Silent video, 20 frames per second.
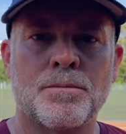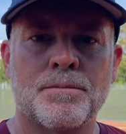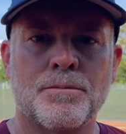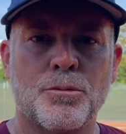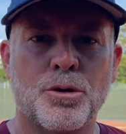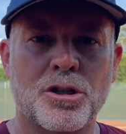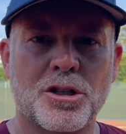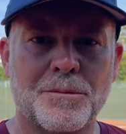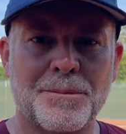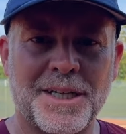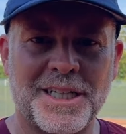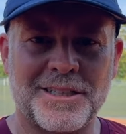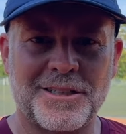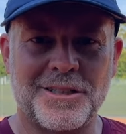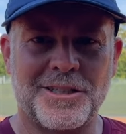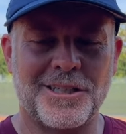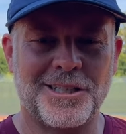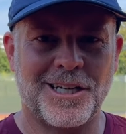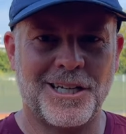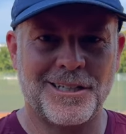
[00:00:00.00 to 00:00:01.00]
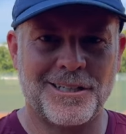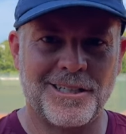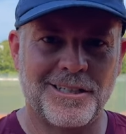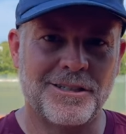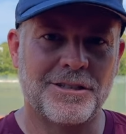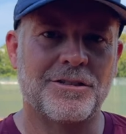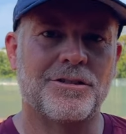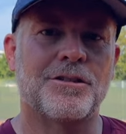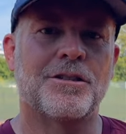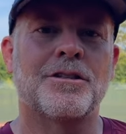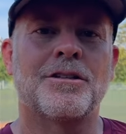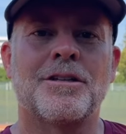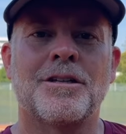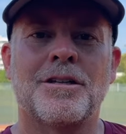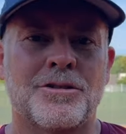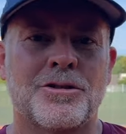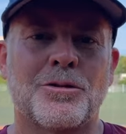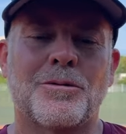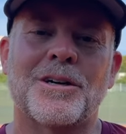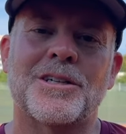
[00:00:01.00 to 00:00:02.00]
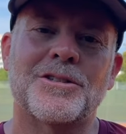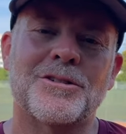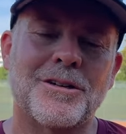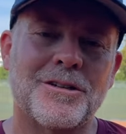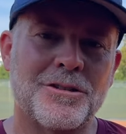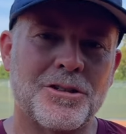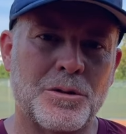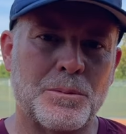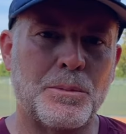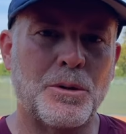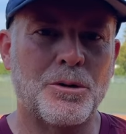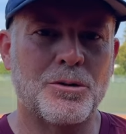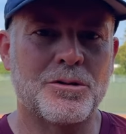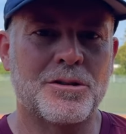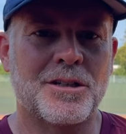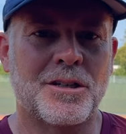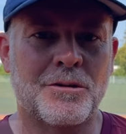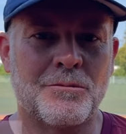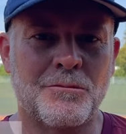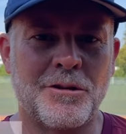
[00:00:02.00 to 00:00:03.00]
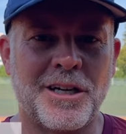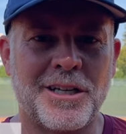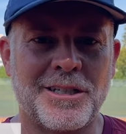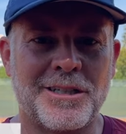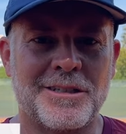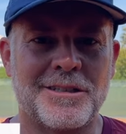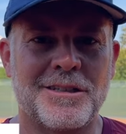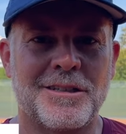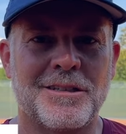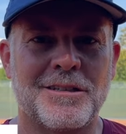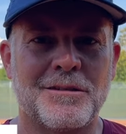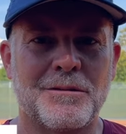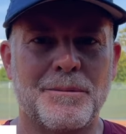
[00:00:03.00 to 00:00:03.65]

Welcome back to TK Tennis. So I saw this post on Reddit